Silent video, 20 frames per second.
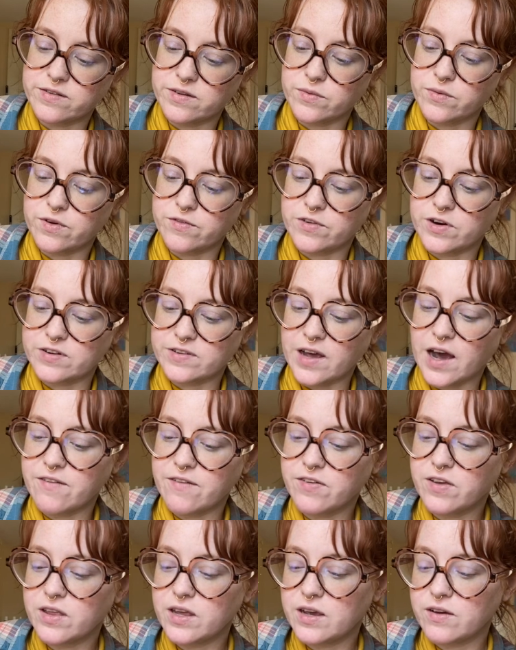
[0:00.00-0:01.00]
in reverse. I
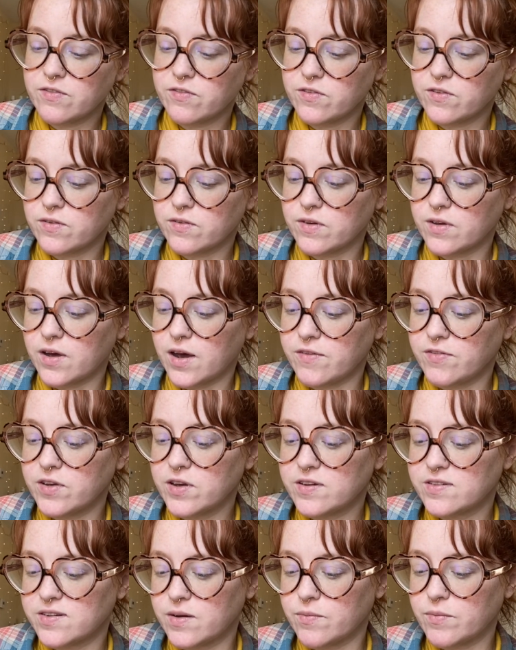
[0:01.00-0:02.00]
feel like I feel
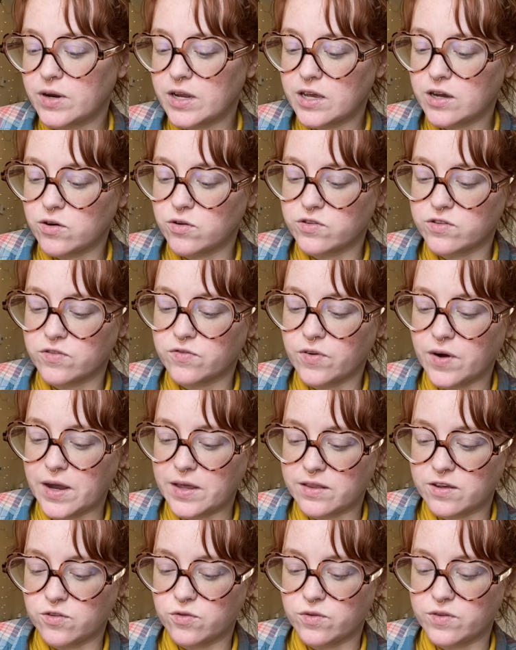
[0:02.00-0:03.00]
like somebody here was
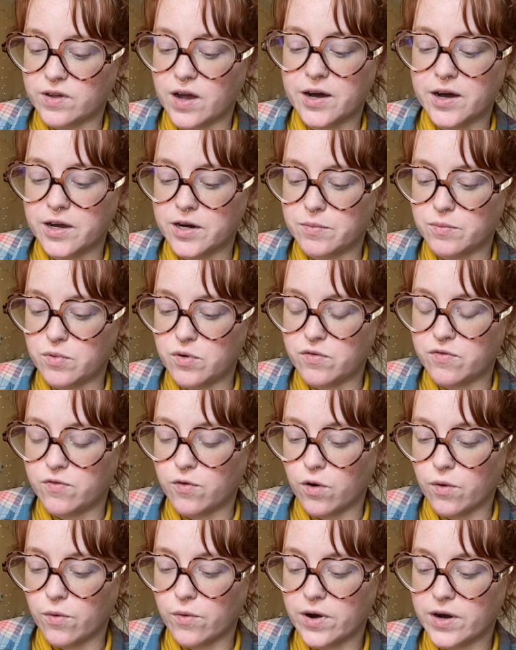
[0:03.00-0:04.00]
afraid this was not going to move
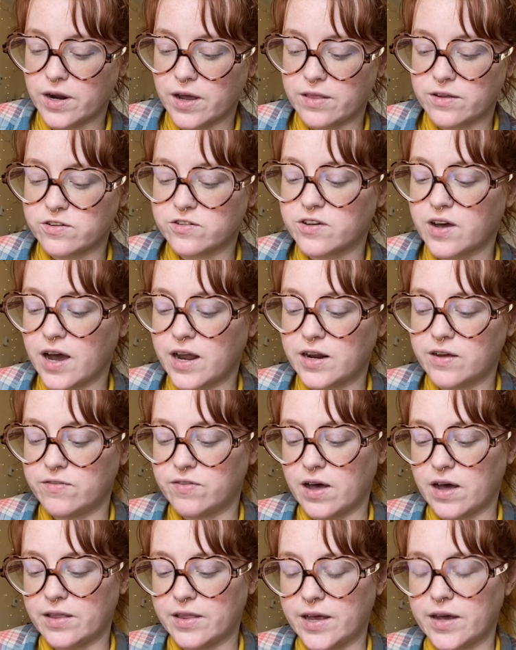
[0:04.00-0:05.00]
forward, and there's kind of
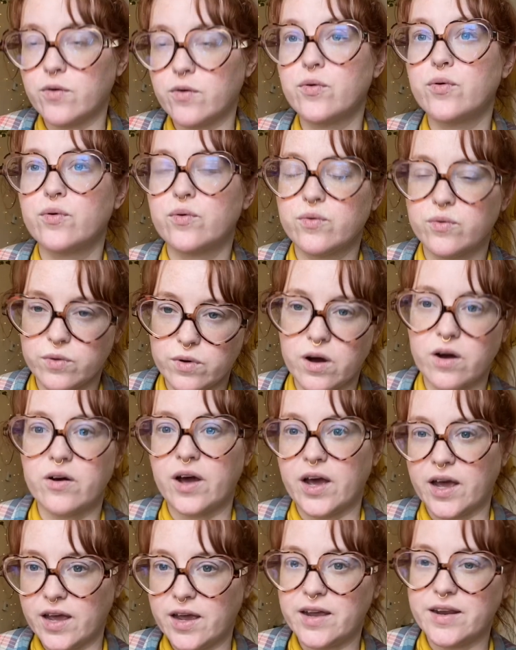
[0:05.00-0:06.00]
that like,
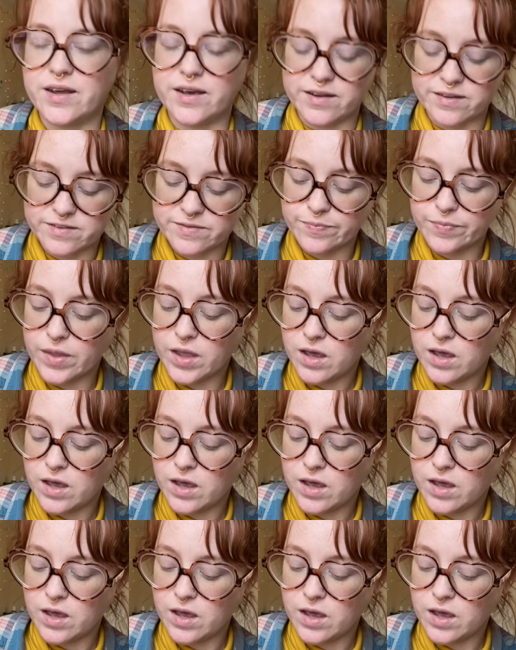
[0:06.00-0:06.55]
okay, it is.